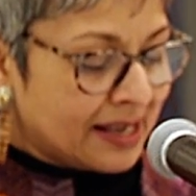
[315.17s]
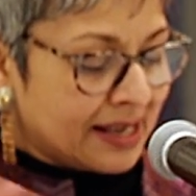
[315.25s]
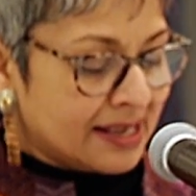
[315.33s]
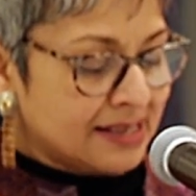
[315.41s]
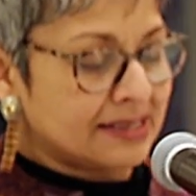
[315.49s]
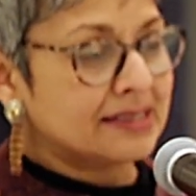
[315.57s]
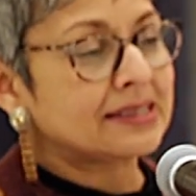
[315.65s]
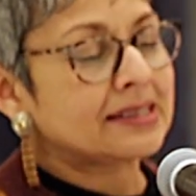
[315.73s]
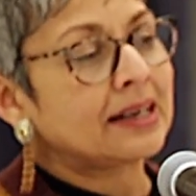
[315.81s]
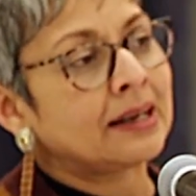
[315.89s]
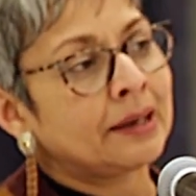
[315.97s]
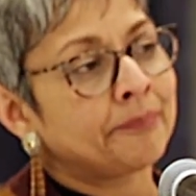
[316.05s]
is
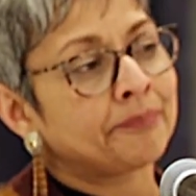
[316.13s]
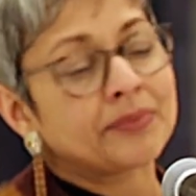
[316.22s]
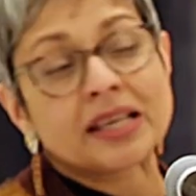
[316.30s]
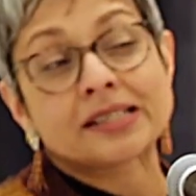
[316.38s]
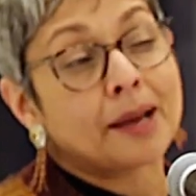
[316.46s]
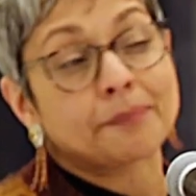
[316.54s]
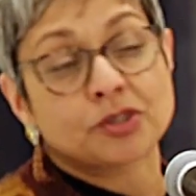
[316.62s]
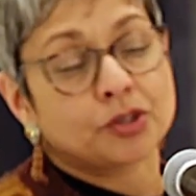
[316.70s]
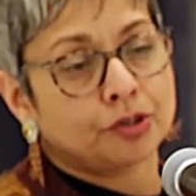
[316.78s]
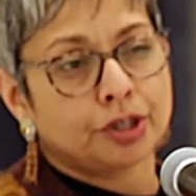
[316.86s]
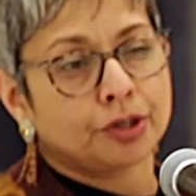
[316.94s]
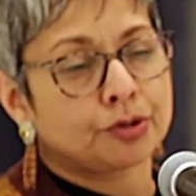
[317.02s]

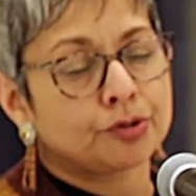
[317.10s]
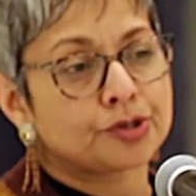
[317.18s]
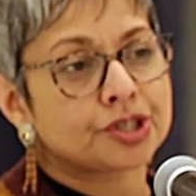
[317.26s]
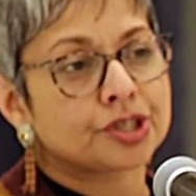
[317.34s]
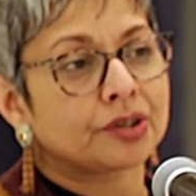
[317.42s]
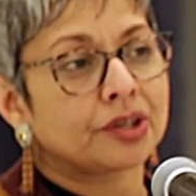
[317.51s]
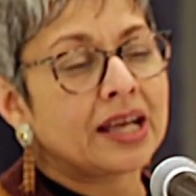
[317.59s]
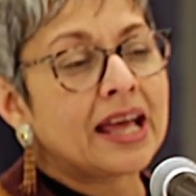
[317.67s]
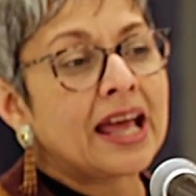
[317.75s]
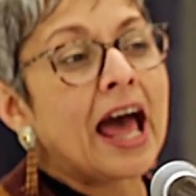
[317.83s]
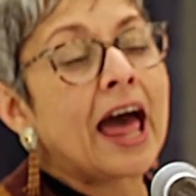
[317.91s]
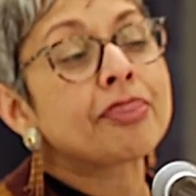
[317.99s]
absolutely crucial.
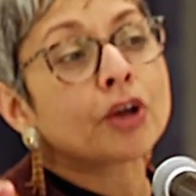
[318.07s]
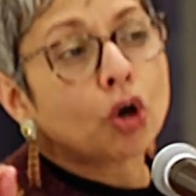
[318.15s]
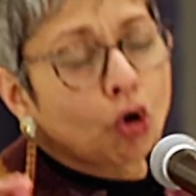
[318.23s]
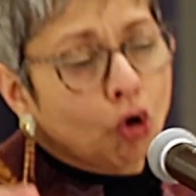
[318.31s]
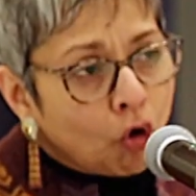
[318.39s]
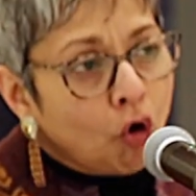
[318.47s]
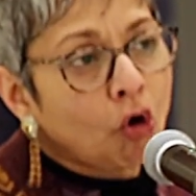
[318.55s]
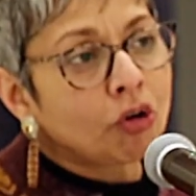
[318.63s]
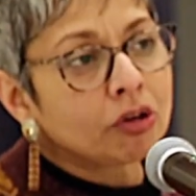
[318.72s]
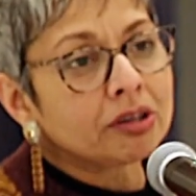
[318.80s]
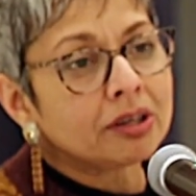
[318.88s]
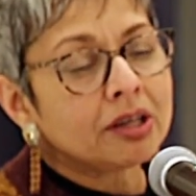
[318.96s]
And the
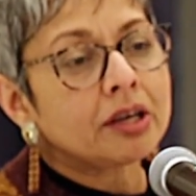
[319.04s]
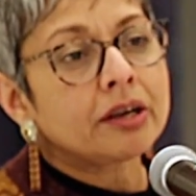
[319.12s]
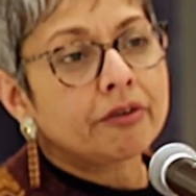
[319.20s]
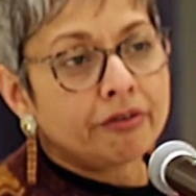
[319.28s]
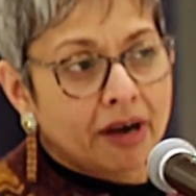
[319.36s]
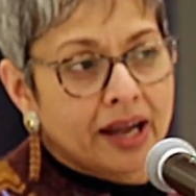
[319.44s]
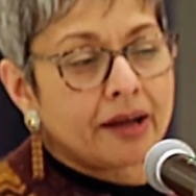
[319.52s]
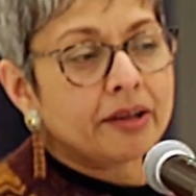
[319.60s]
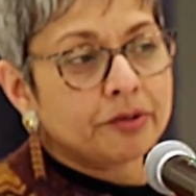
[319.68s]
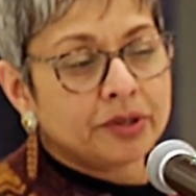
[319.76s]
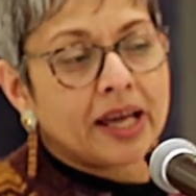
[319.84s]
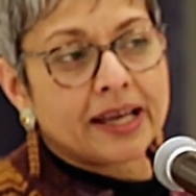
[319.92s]
call
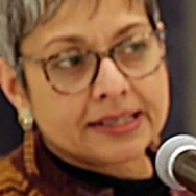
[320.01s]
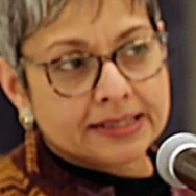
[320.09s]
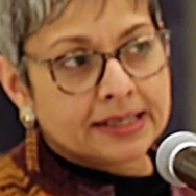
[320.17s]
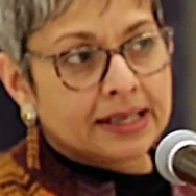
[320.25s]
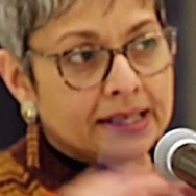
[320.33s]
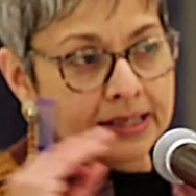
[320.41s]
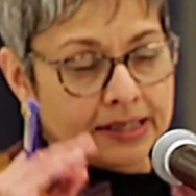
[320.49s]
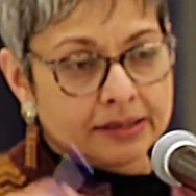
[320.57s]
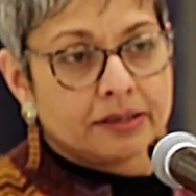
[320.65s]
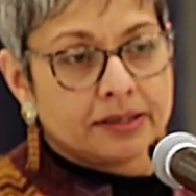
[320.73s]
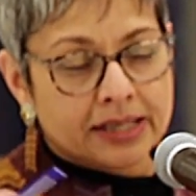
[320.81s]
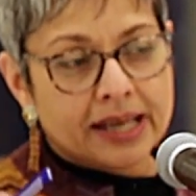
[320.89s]
that
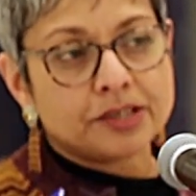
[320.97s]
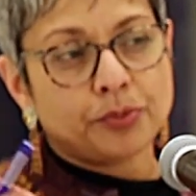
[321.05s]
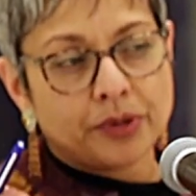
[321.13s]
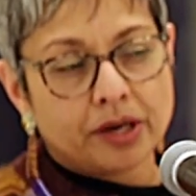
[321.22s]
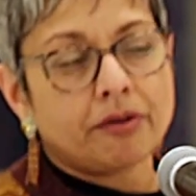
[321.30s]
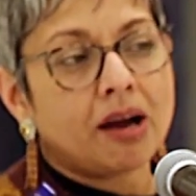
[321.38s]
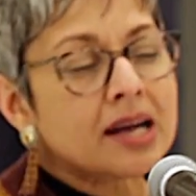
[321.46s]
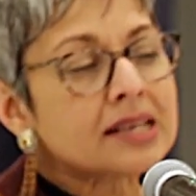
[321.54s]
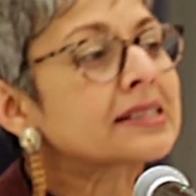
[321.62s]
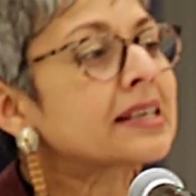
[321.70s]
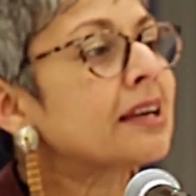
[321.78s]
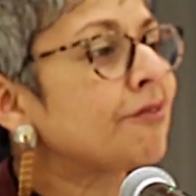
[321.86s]
we are
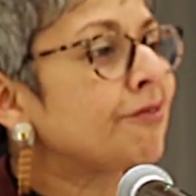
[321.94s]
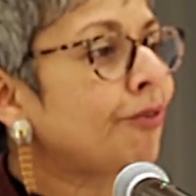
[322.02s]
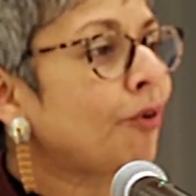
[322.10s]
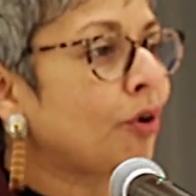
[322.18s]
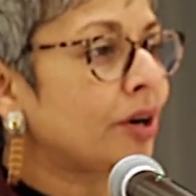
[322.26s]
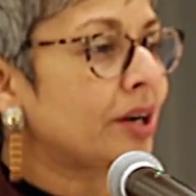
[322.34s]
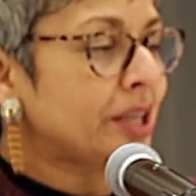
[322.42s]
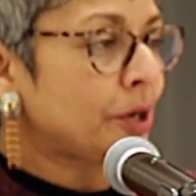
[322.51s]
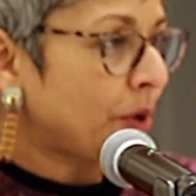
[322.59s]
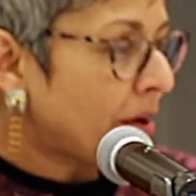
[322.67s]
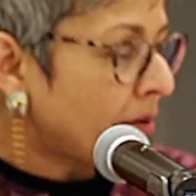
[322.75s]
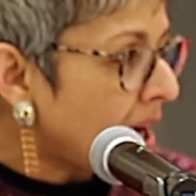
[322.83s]
asking for,
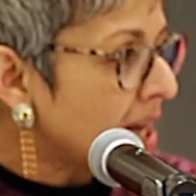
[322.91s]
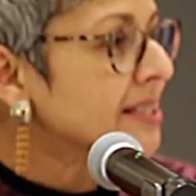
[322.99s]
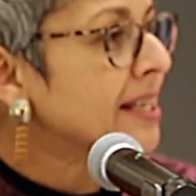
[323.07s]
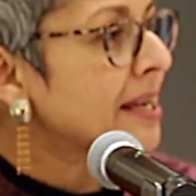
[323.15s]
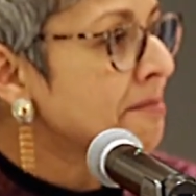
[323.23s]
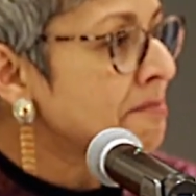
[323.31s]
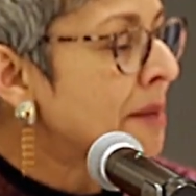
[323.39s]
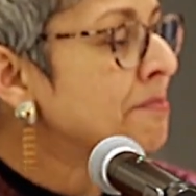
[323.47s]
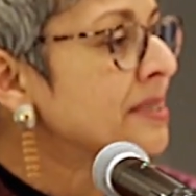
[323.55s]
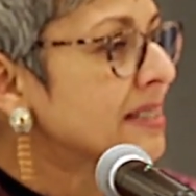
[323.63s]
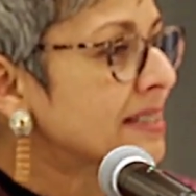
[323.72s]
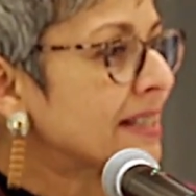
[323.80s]
that we are asking
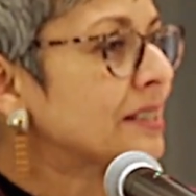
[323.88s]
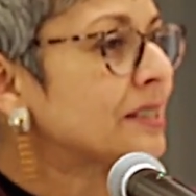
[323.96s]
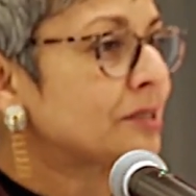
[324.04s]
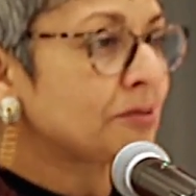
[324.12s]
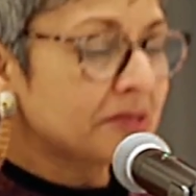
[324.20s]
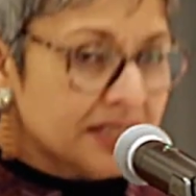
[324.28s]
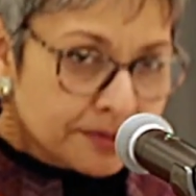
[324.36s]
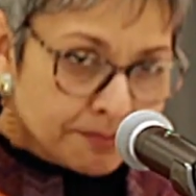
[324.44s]
member states to